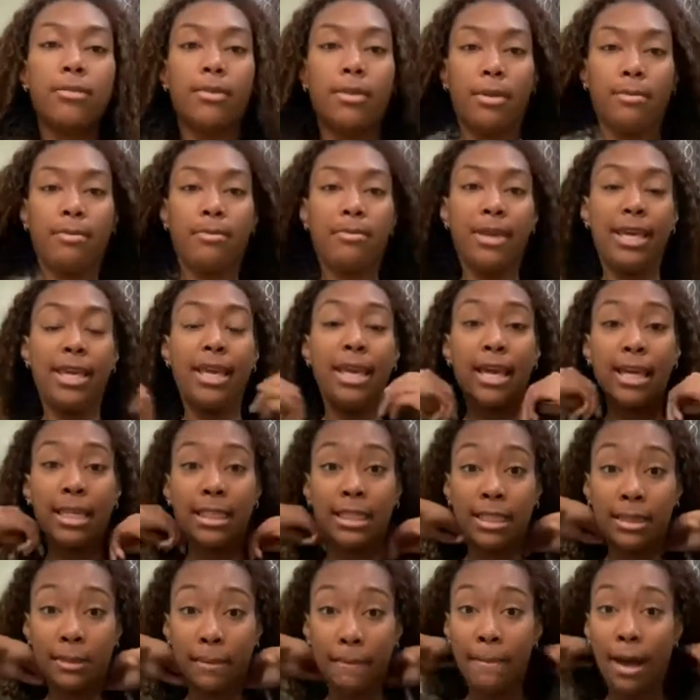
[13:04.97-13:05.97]
because
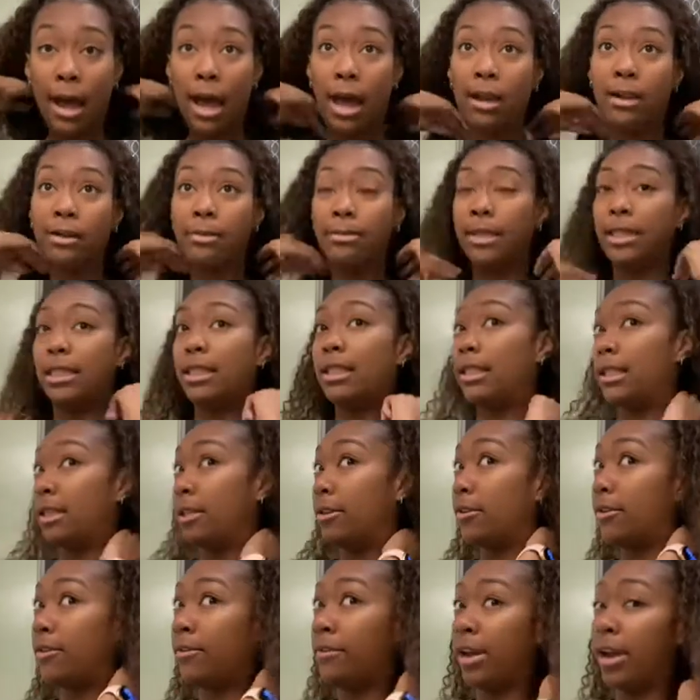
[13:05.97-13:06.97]
the bottom is
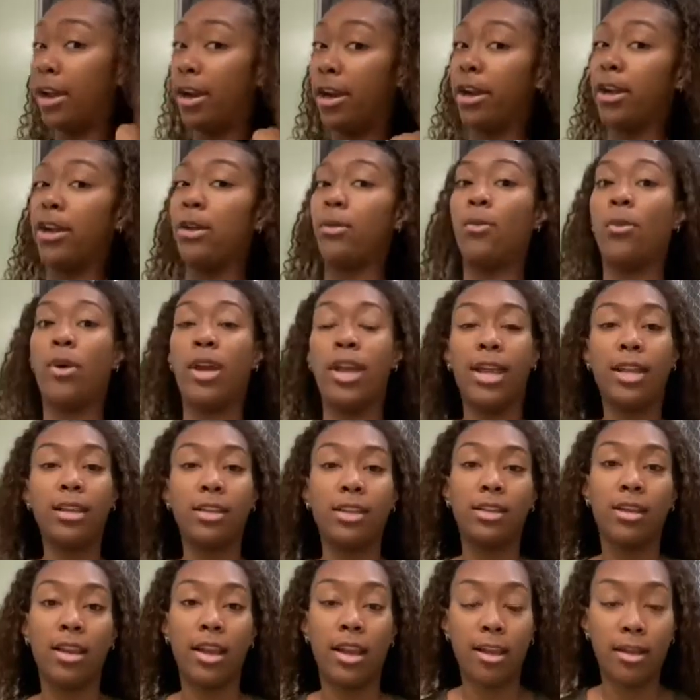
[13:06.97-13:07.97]
still very wet and
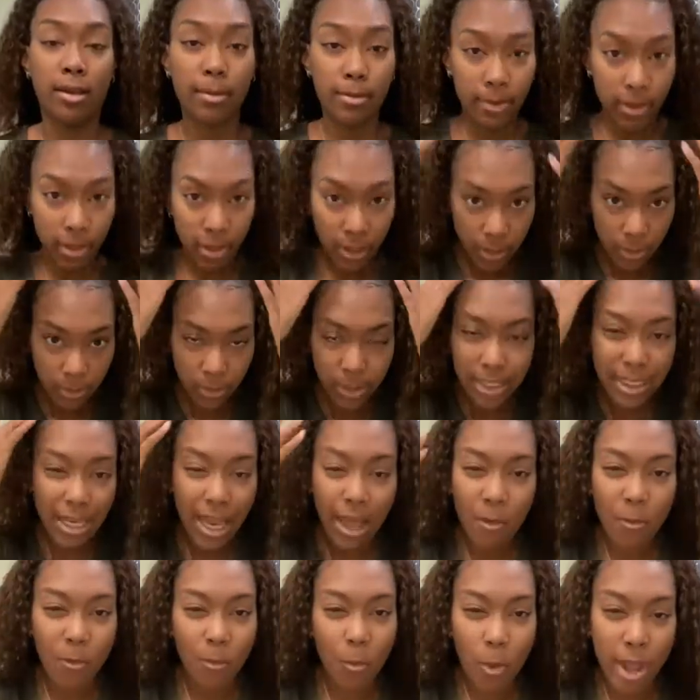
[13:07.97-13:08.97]
damp. Well, it's
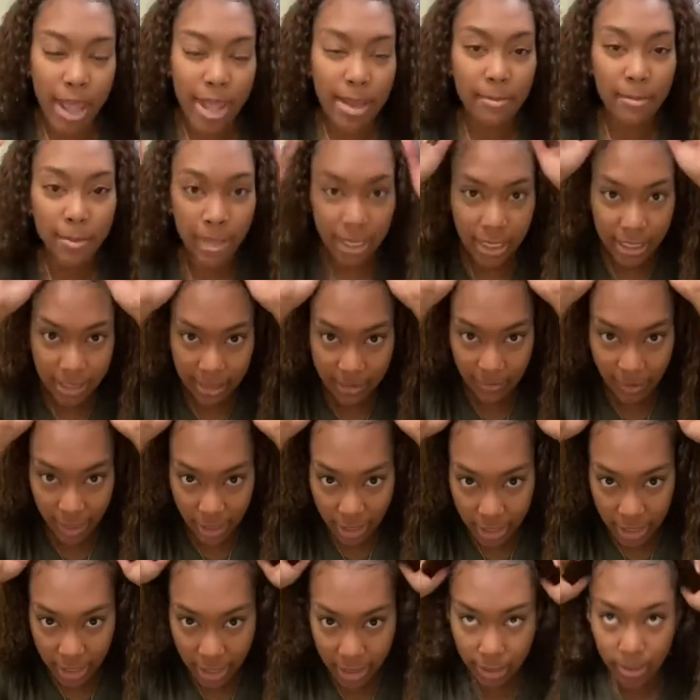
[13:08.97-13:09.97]
not wet, but it's very
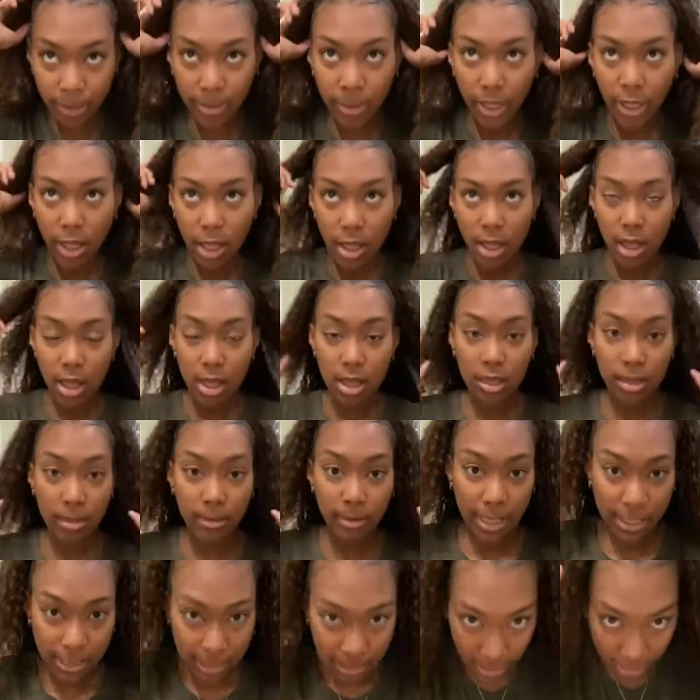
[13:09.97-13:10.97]
damp. I
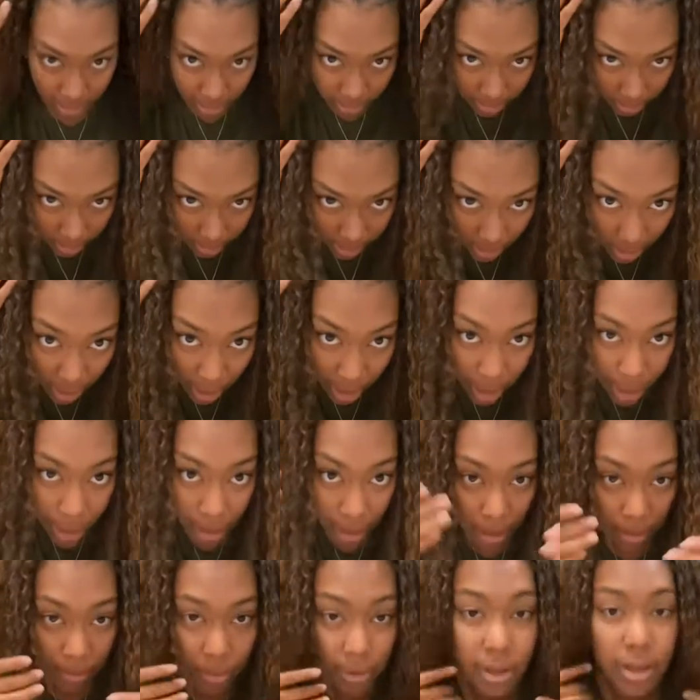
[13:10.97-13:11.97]
styled the
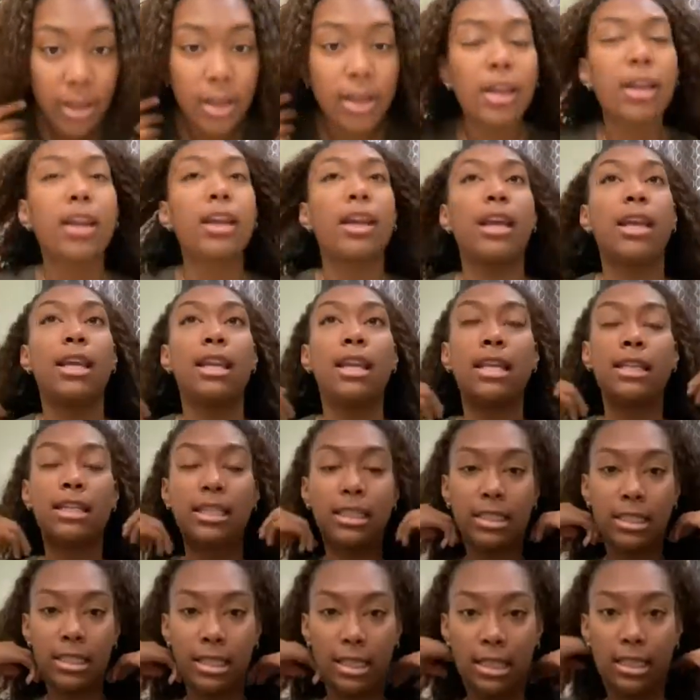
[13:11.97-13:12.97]
top, and I just
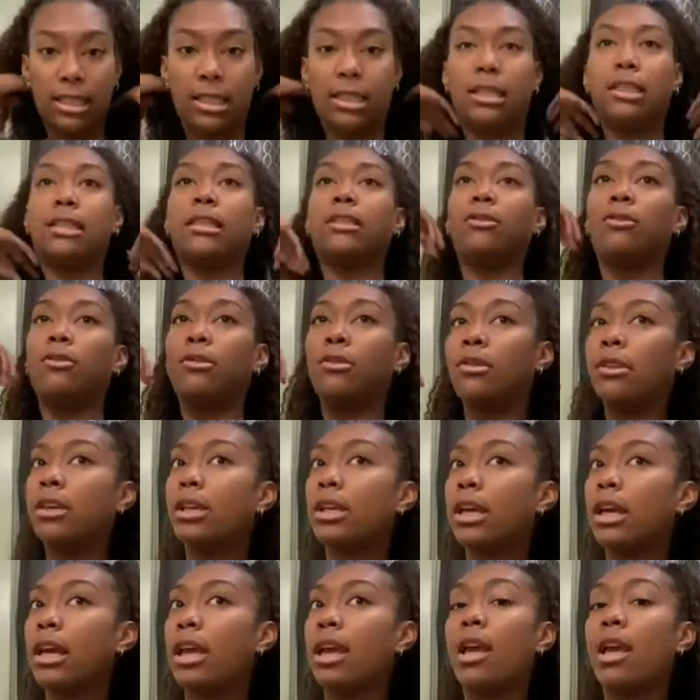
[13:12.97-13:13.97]
did this little
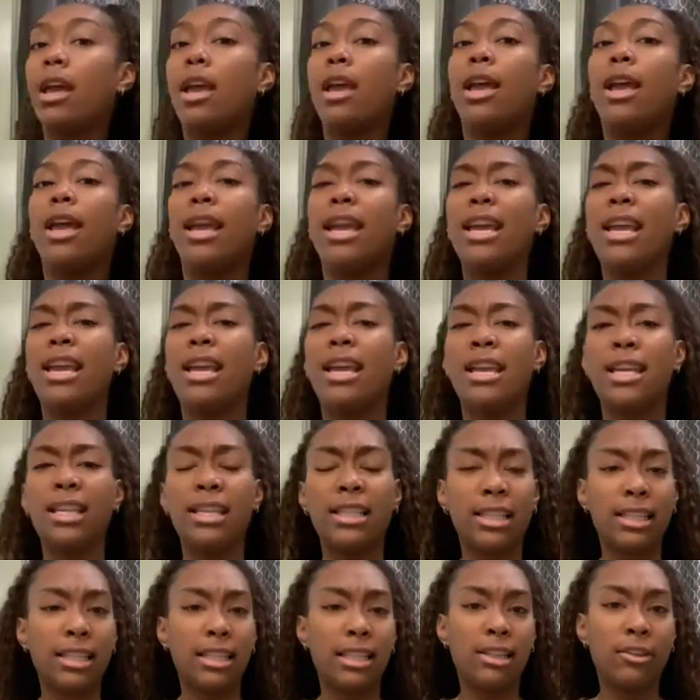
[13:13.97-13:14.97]
look. It is
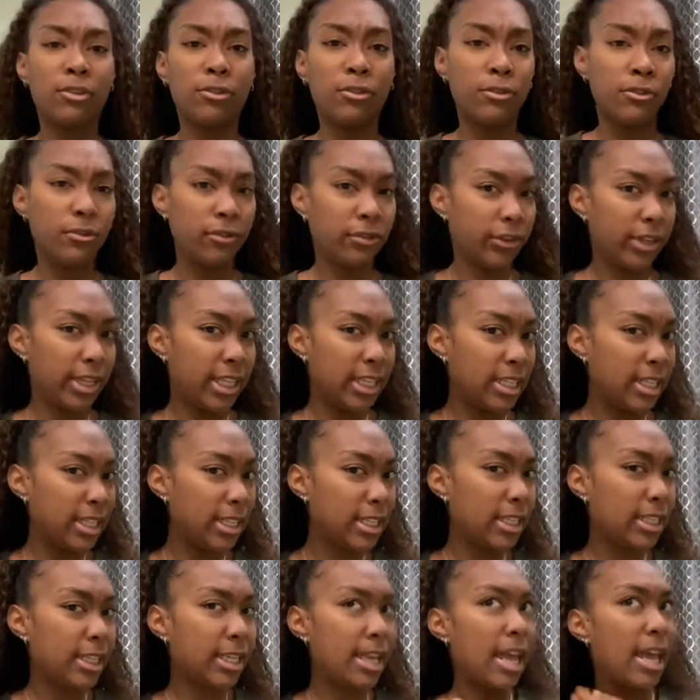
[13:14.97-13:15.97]
a little frizzy
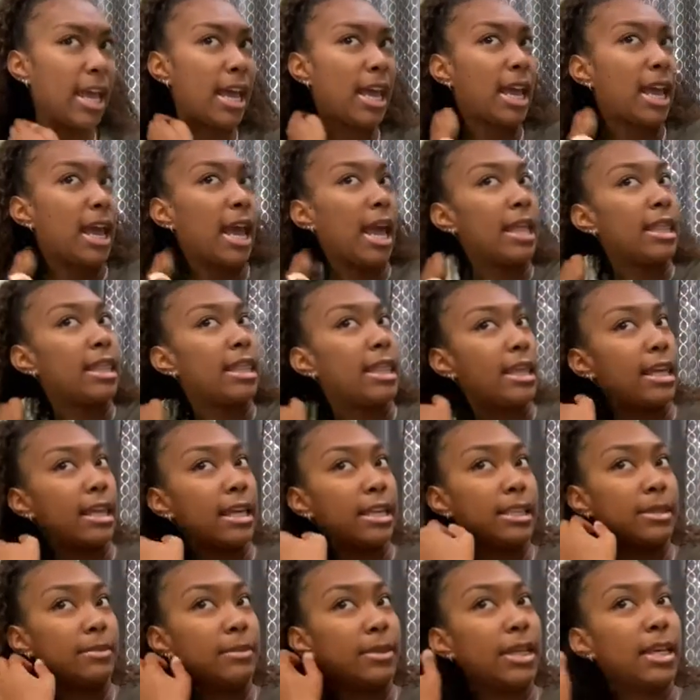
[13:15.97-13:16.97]
today. I think
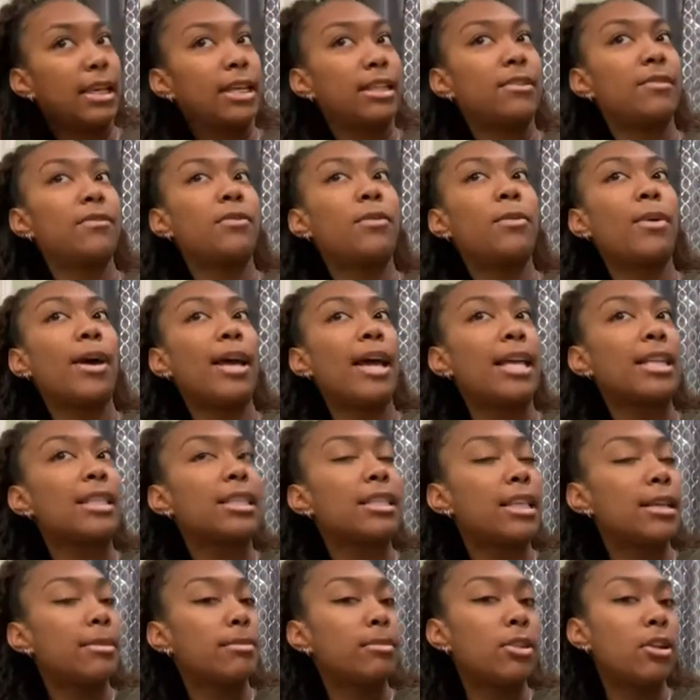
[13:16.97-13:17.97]
it's because of the way I
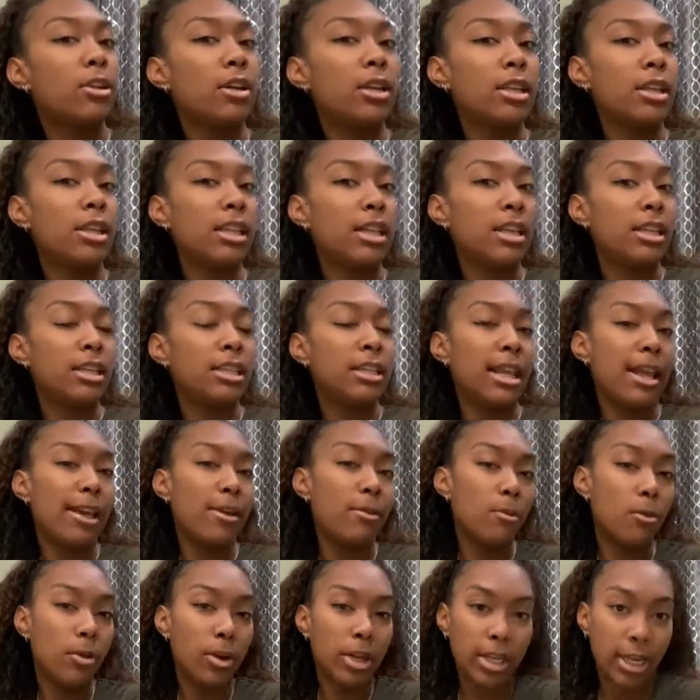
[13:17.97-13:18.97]
slept on it. Day
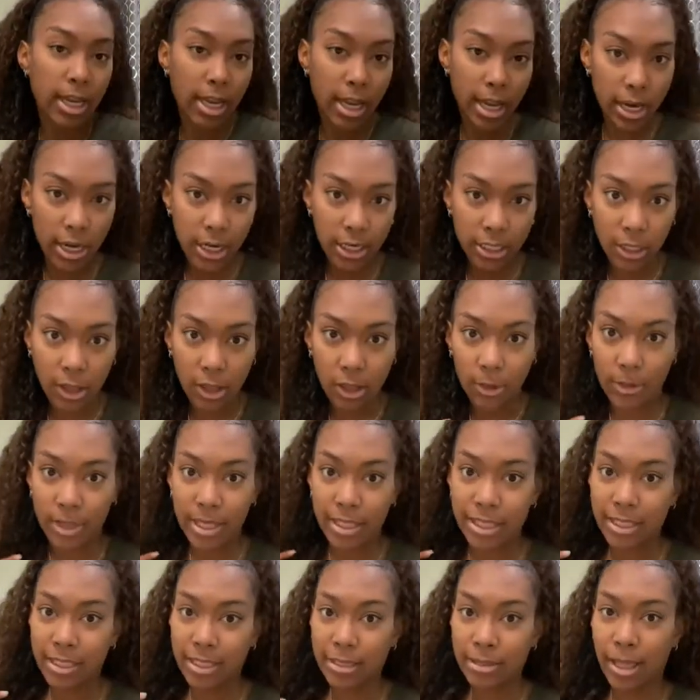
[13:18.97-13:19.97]
one hair is
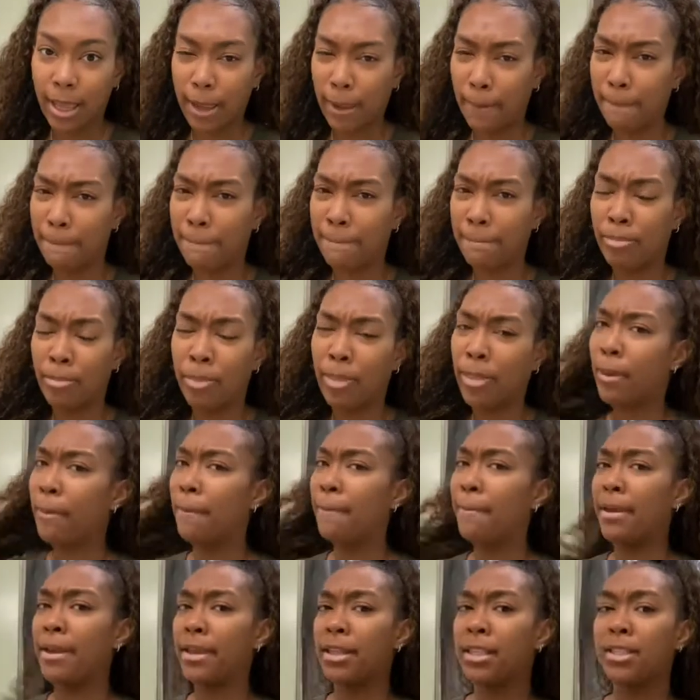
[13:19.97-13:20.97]
always like the
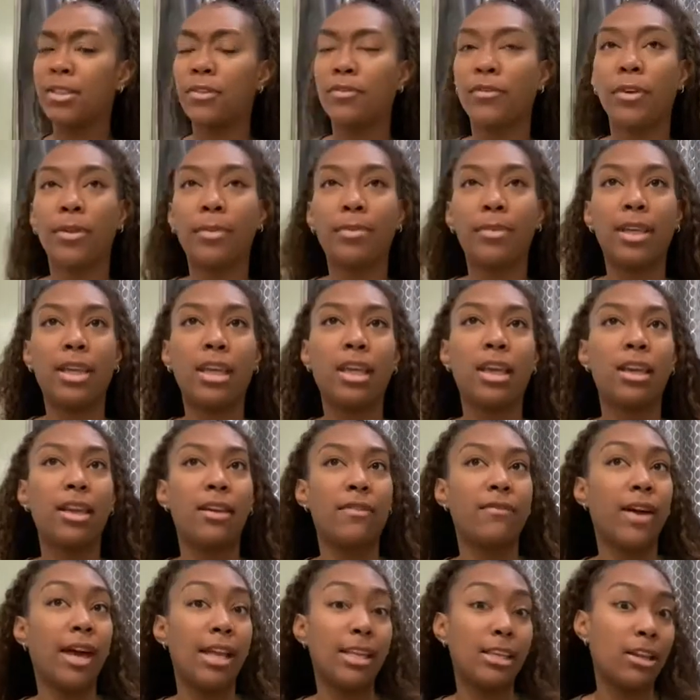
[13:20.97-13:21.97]
best for me if
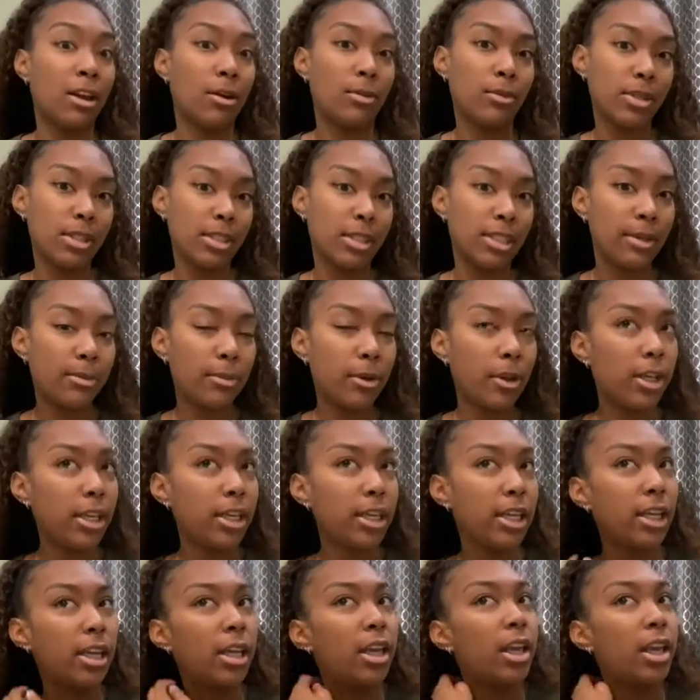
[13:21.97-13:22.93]
I don't sleep on it.